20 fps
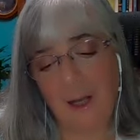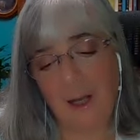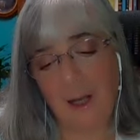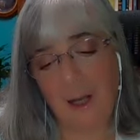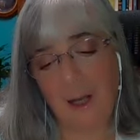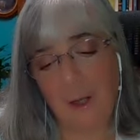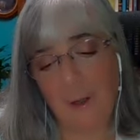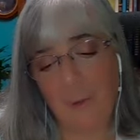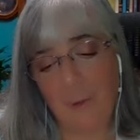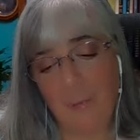
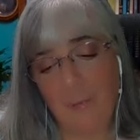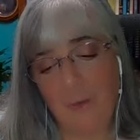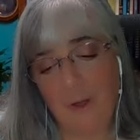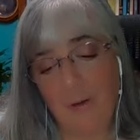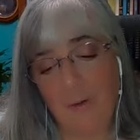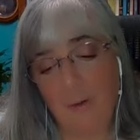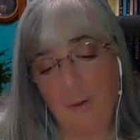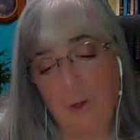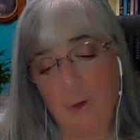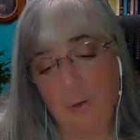
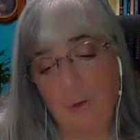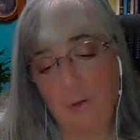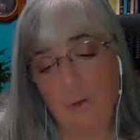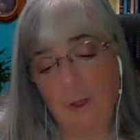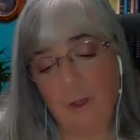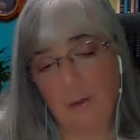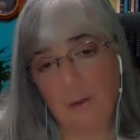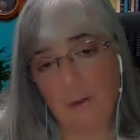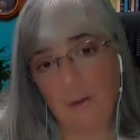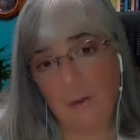If you are
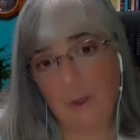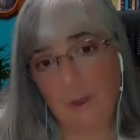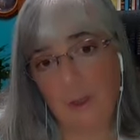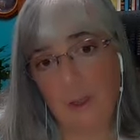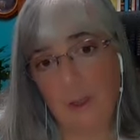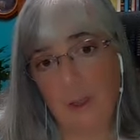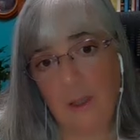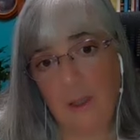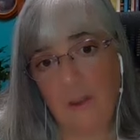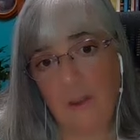interested
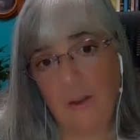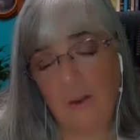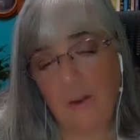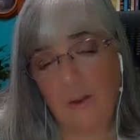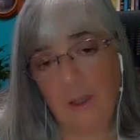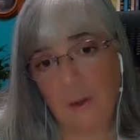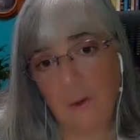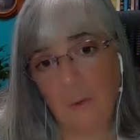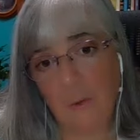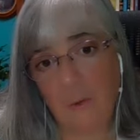in
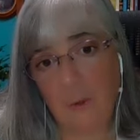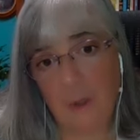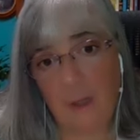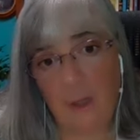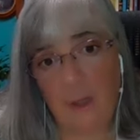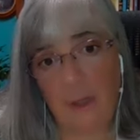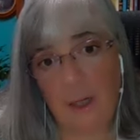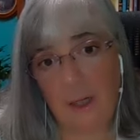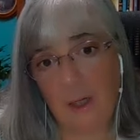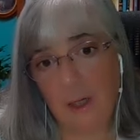scheduling
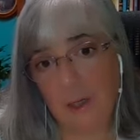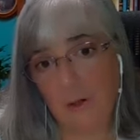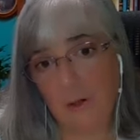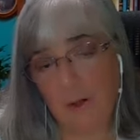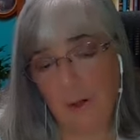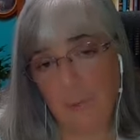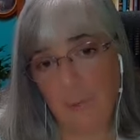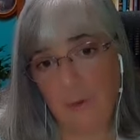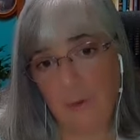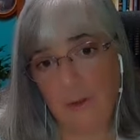an
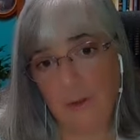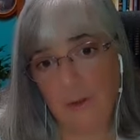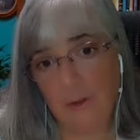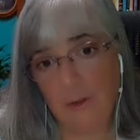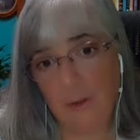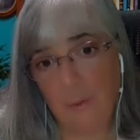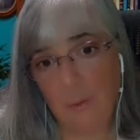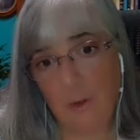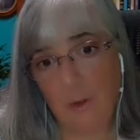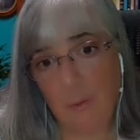Enneagram
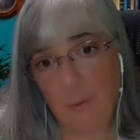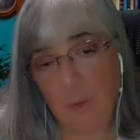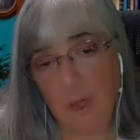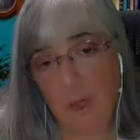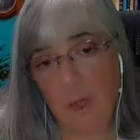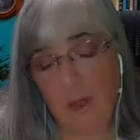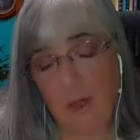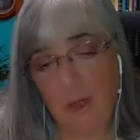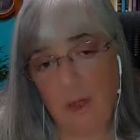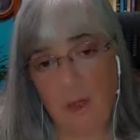session with
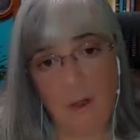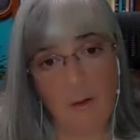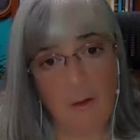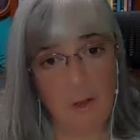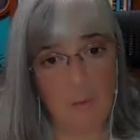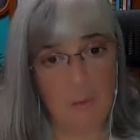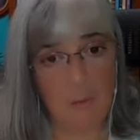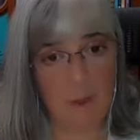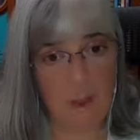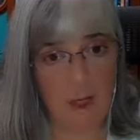me,
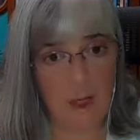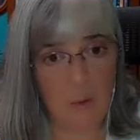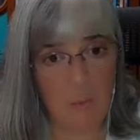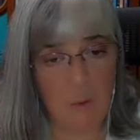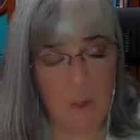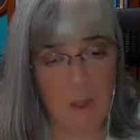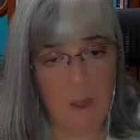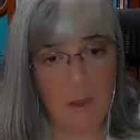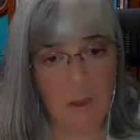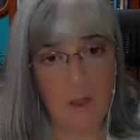Enneagram
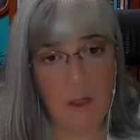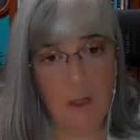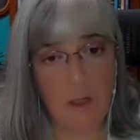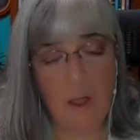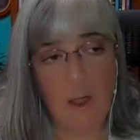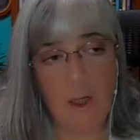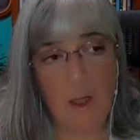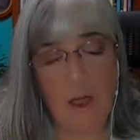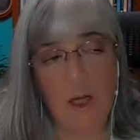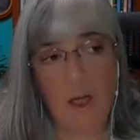typing,
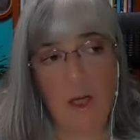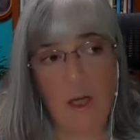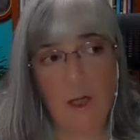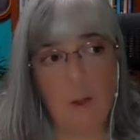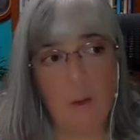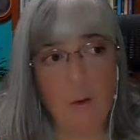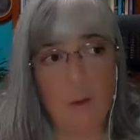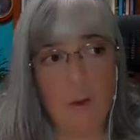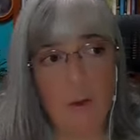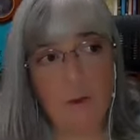
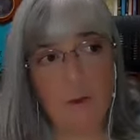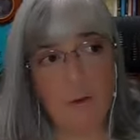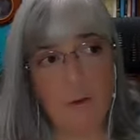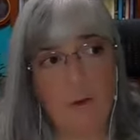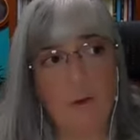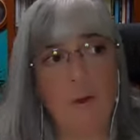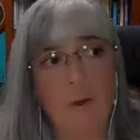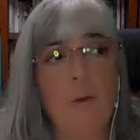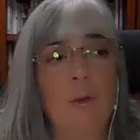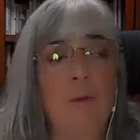I also
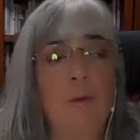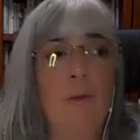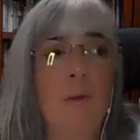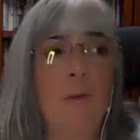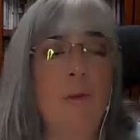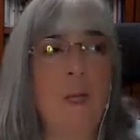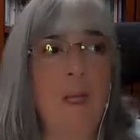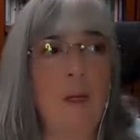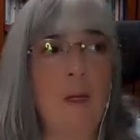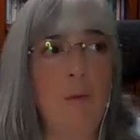do a
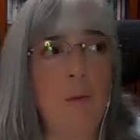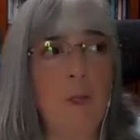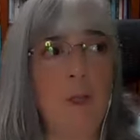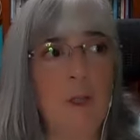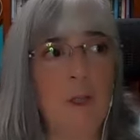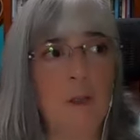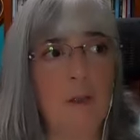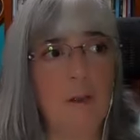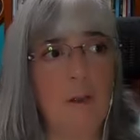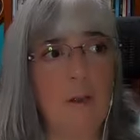
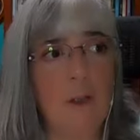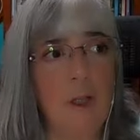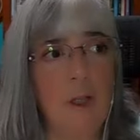15-minute,